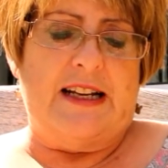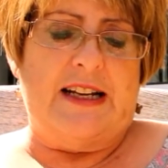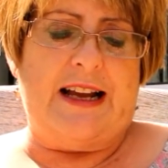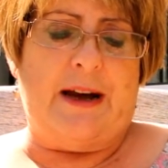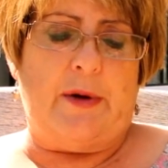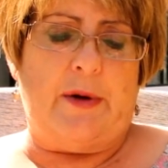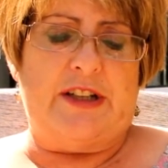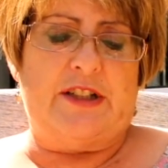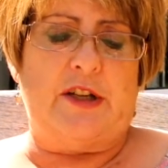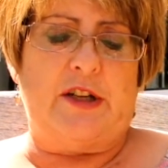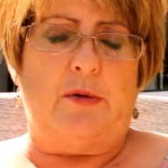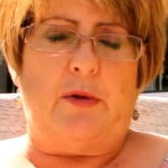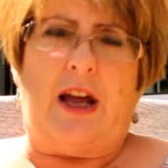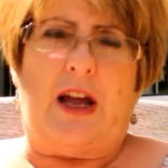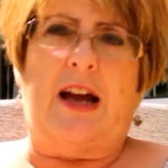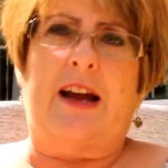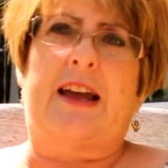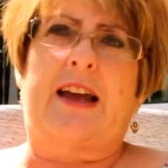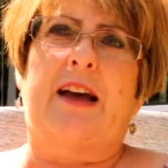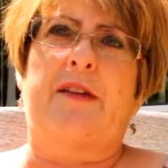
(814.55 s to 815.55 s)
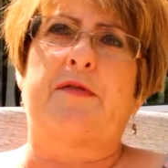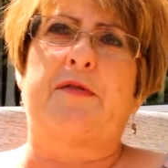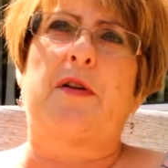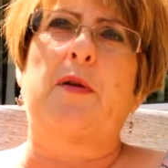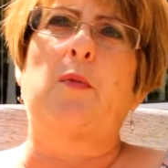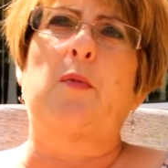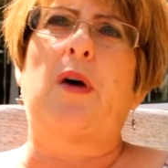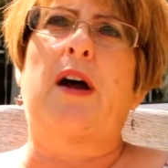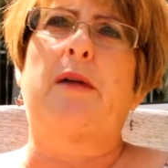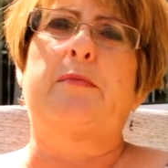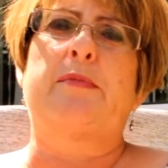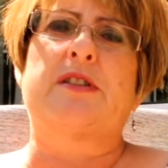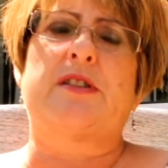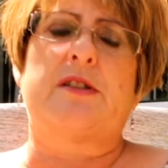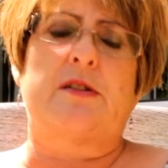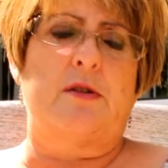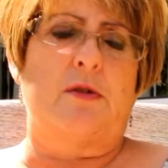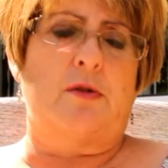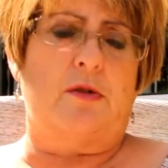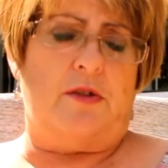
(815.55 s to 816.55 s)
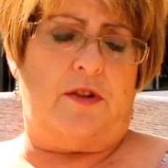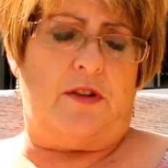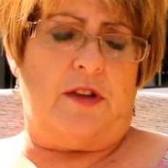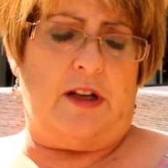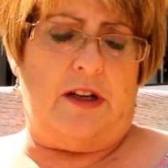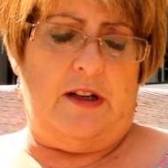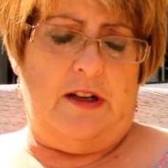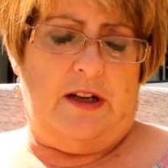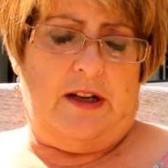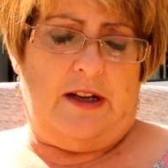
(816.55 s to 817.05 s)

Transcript: Now, I do like Katherine Webb as an author.